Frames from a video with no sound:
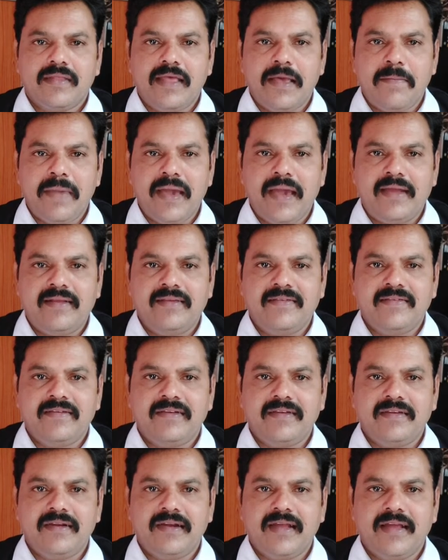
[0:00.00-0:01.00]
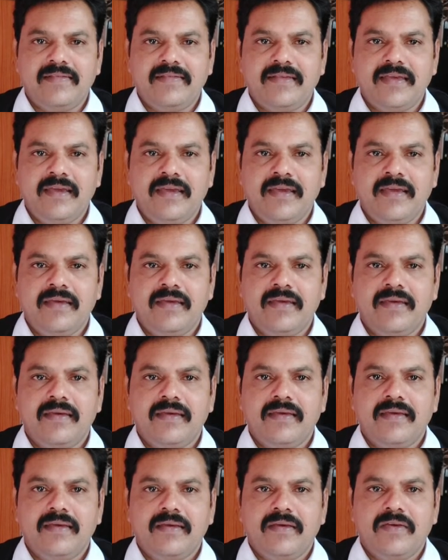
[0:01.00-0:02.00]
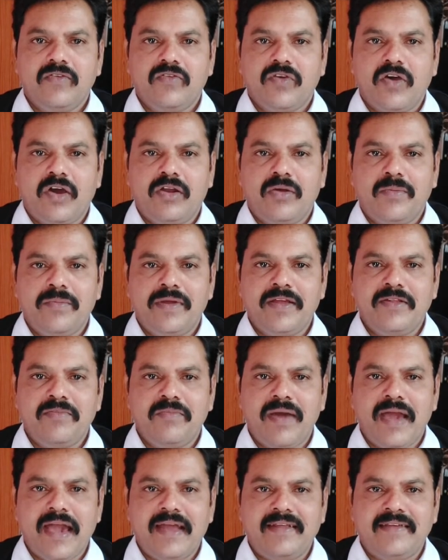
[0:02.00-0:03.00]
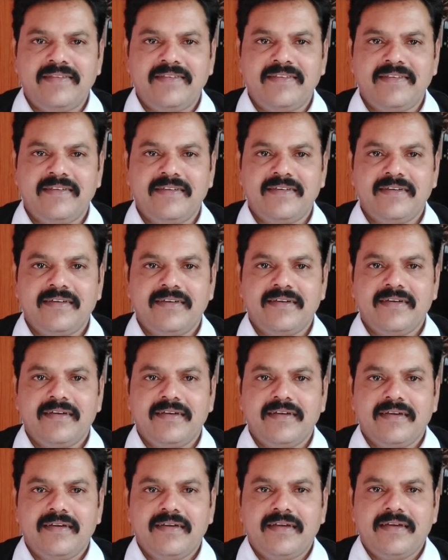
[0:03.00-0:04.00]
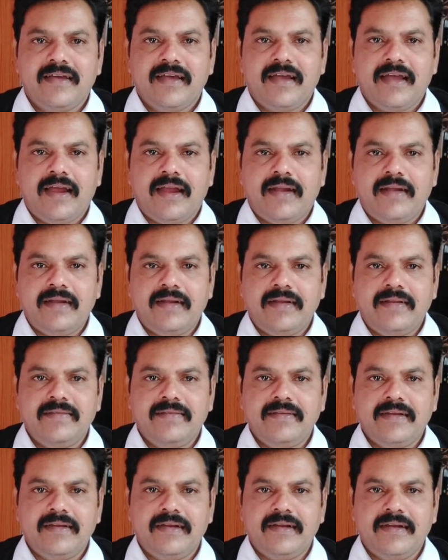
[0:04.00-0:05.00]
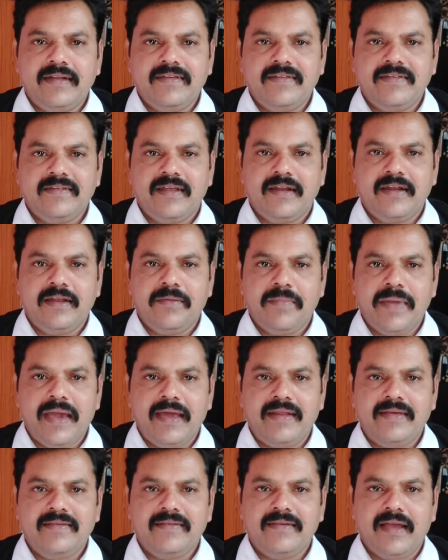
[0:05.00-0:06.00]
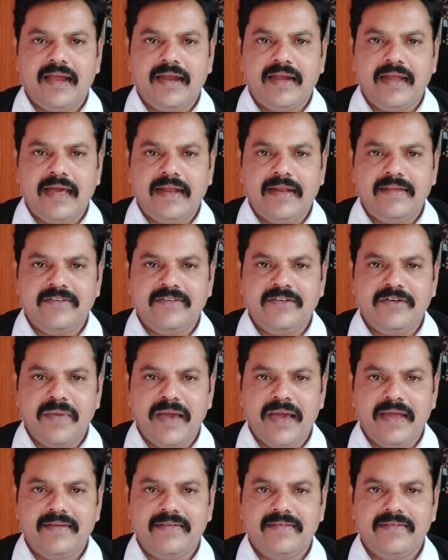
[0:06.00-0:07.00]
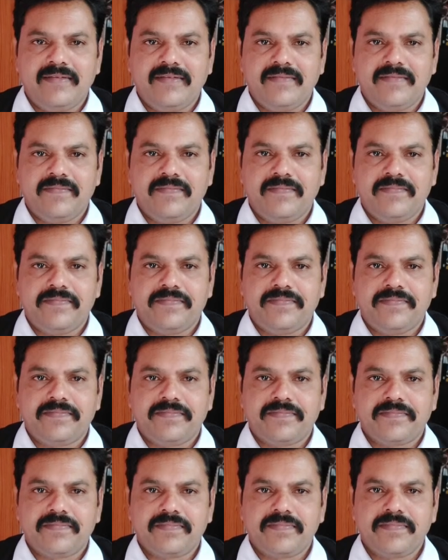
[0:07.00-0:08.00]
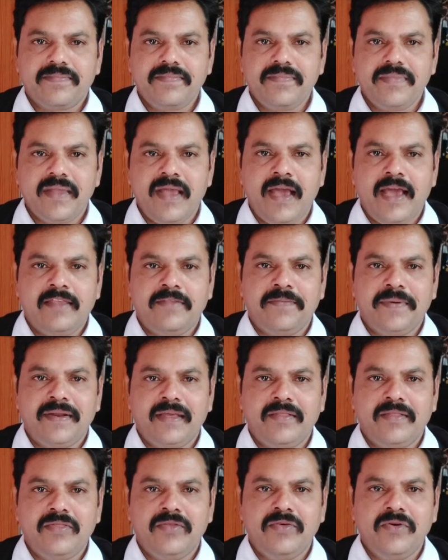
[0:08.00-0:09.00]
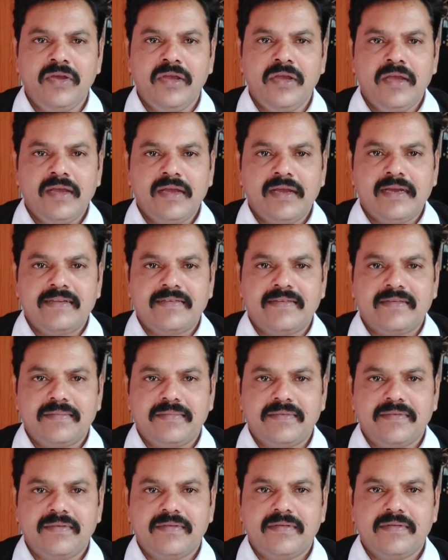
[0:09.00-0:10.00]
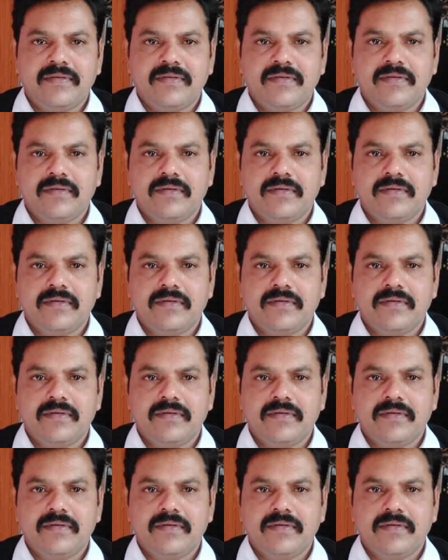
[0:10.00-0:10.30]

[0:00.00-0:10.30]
the marriage treated as a solemnized marriage and it is a traditionally marriage and arranged marriage as per Hindu customs.